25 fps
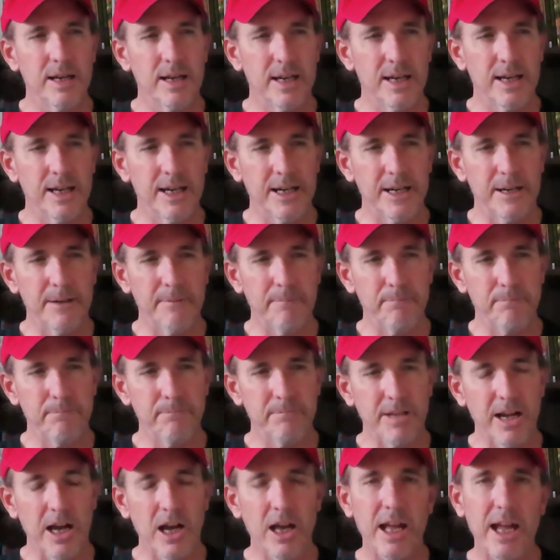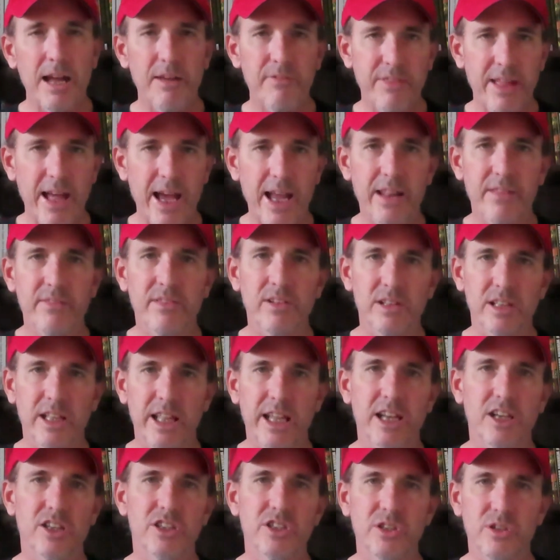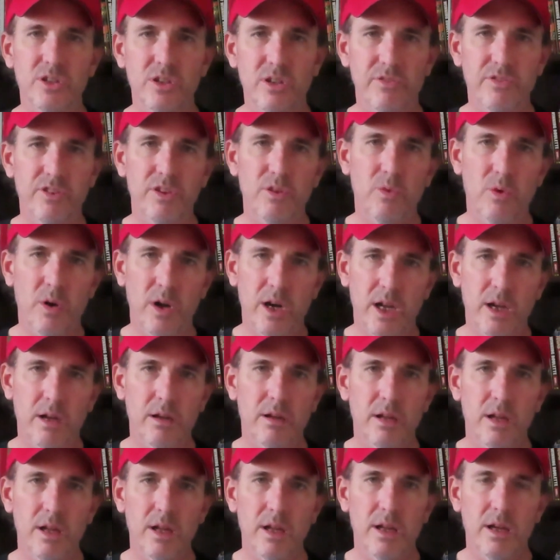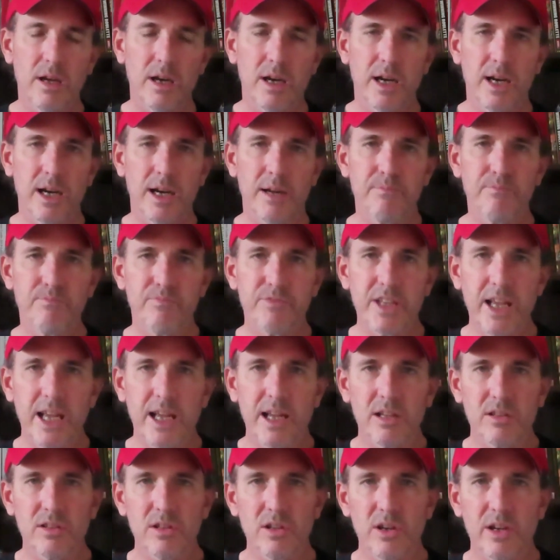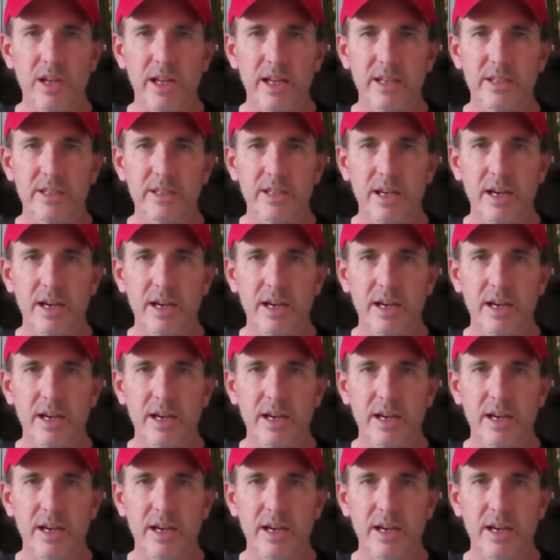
I'll have that in the link too if you want to take a look at